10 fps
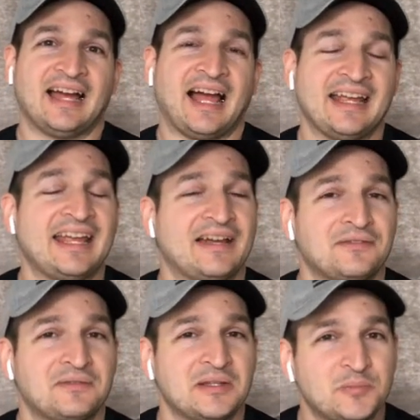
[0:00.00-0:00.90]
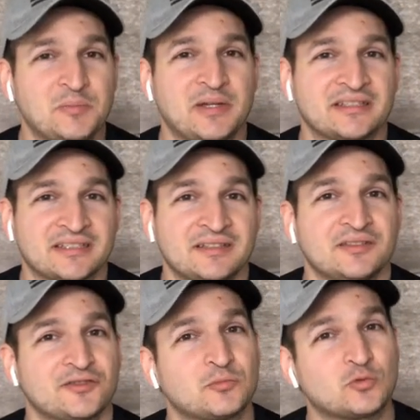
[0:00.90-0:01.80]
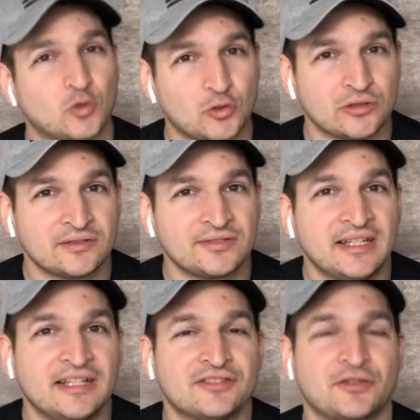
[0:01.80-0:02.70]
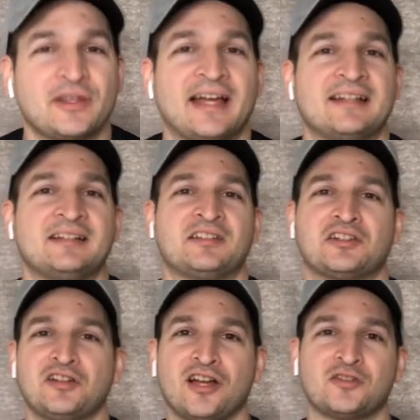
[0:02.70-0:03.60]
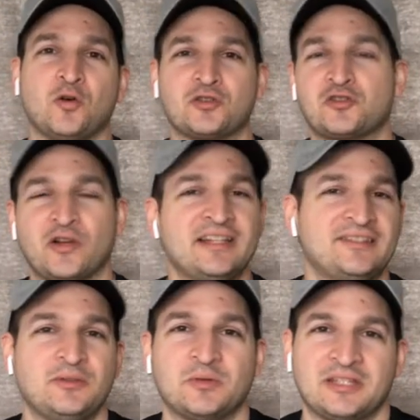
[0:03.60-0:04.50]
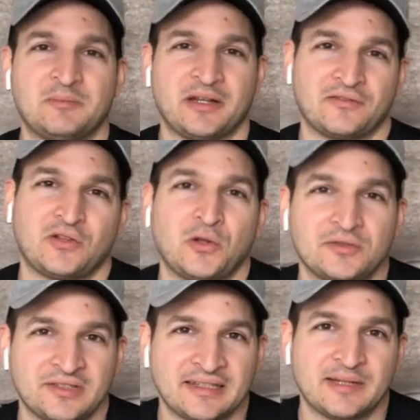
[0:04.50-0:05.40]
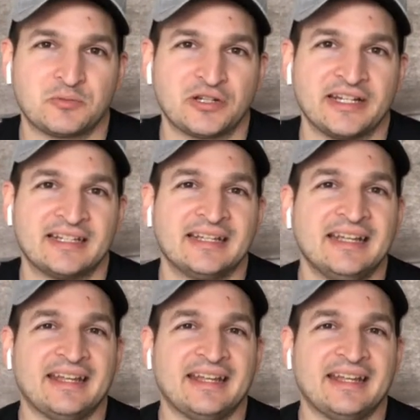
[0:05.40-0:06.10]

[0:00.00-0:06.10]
I have implemented some rules so that they're not going crazy with the amount of clothes that they bring